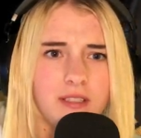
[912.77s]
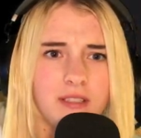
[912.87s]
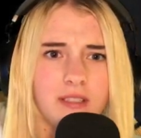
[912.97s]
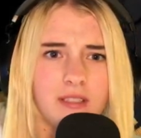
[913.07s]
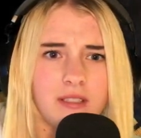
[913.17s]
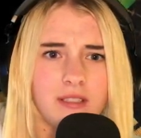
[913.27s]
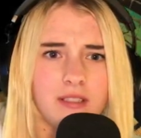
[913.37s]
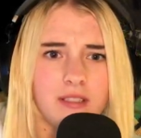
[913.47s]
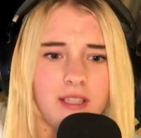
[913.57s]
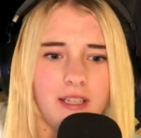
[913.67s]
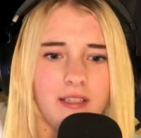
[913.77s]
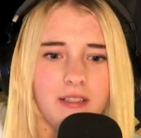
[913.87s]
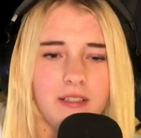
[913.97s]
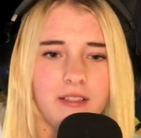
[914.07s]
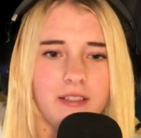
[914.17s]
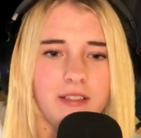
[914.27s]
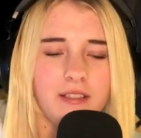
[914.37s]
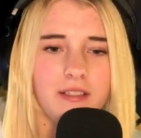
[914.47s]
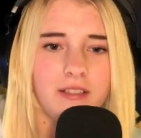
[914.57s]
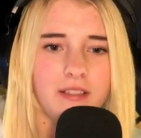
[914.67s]
If I can just keep
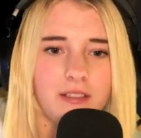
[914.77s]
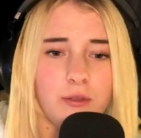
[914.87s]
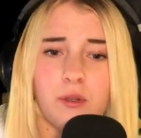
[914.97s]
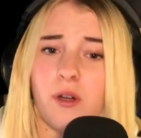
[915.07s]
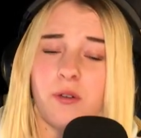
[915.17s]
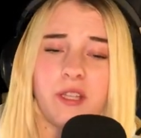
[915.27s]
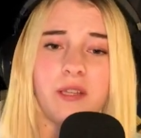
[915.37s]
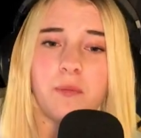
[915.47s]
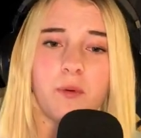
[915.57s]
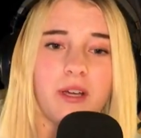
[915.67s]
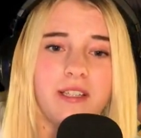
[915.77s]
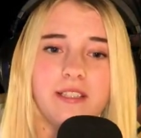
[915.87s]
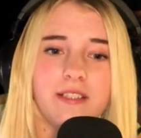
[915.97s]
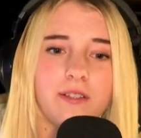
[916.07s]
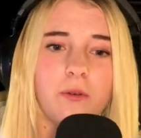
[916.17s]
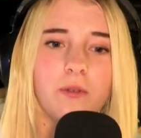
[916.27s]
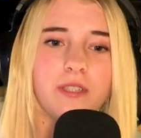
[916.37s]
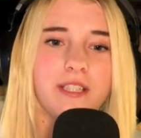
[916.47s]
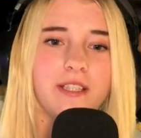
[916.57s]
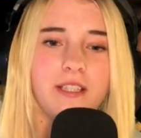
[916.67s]
quiet. You can't keep quiet. He's
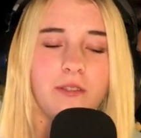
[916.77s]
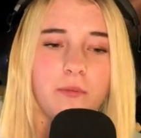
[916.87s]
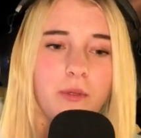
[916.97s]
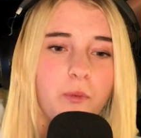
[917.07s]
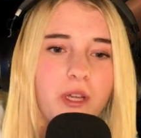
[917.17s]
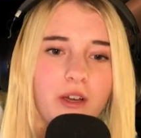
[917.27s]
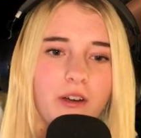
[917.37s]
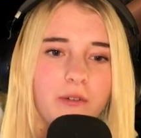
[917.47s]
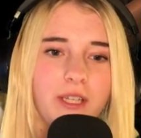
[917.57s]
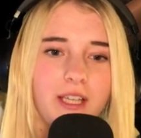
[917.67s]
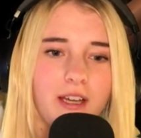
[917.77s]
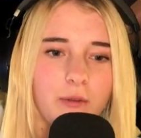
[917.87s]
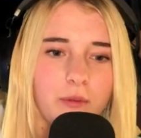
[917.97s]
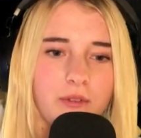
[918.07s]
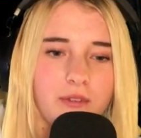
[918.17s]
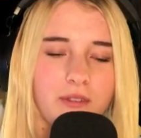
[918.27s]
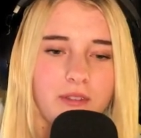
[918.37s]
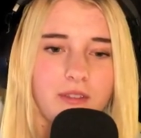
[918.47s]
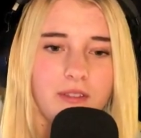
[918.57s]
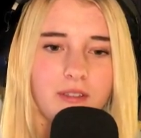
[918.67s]
already seen you, but we are hurrying out.
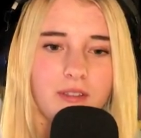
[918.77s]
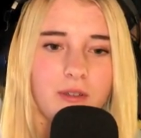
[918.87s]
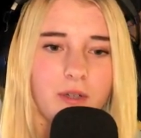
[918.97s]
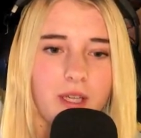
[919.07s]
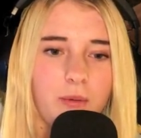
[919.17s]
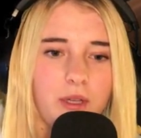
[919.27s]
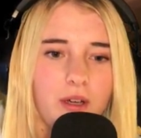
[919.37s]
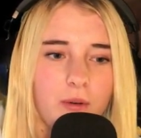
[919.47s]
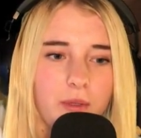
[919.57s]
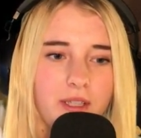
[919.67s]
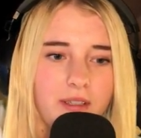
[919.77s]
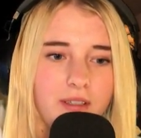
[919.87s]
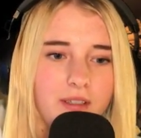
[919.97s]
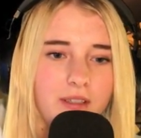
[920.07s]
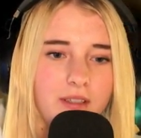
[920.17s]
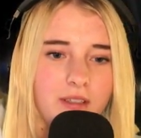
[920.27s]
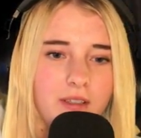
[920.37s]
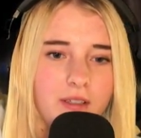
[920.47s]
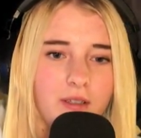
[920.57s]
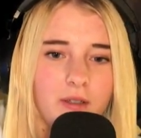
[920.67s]
Okay, where are we?
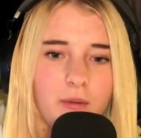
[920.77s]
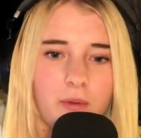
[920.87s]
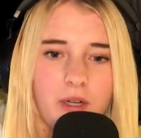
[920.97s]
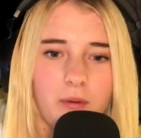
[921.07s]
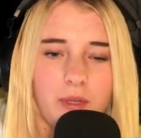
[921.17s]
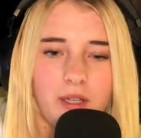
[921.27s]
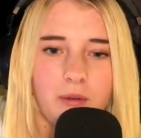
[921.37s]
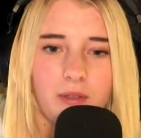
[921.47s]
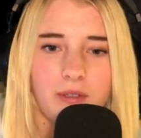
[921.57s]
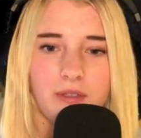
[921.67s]
Where are we now?